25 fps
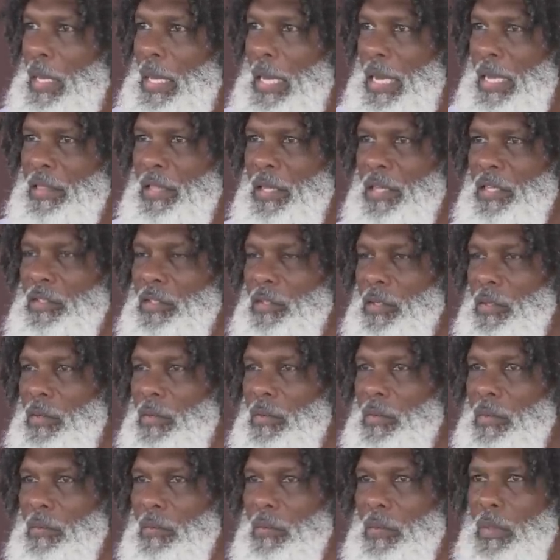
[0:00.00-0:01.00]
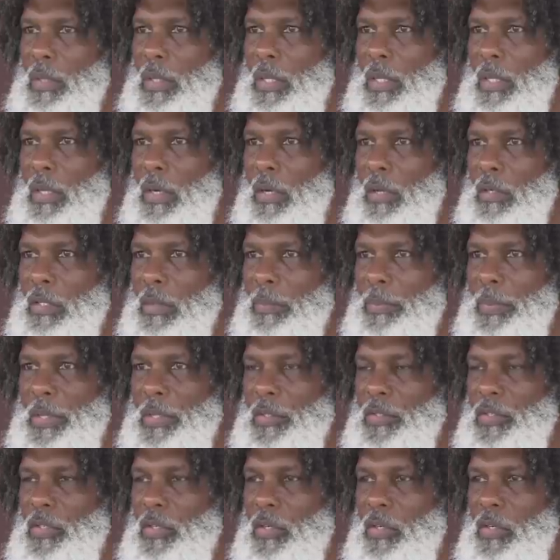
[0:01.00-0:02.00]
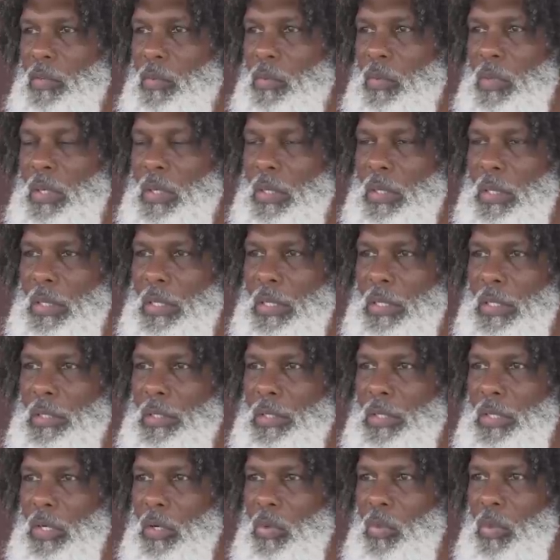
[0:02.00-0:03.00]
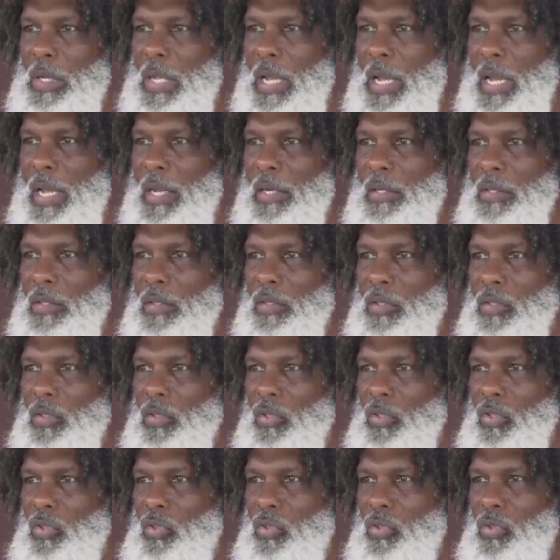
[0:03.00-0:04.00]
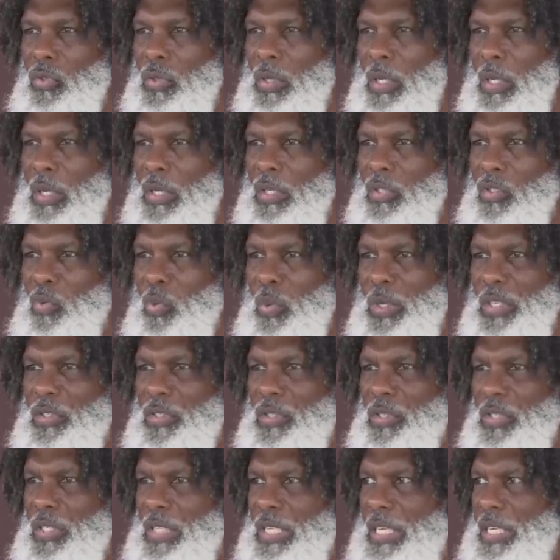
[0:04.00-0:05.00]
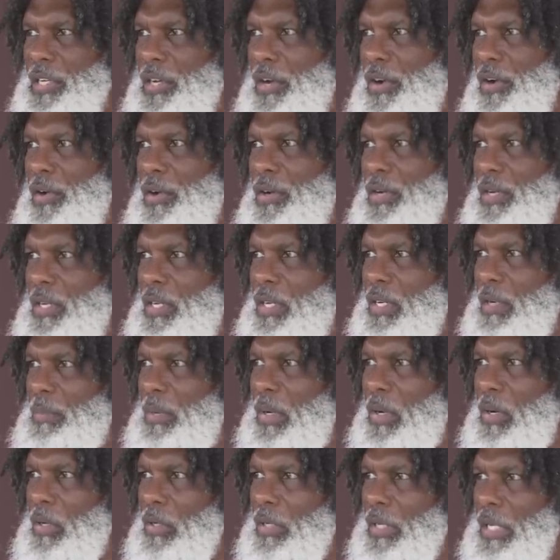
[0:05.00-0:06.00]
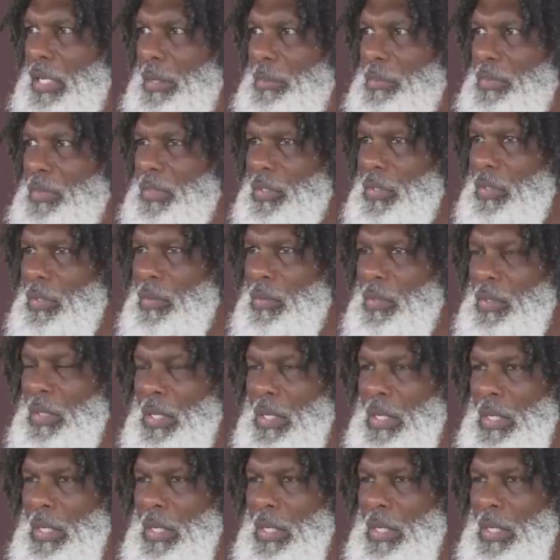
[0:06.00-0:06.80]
I think so. It all depends on, you know, we had a Switzer to get hurt in the ball game, so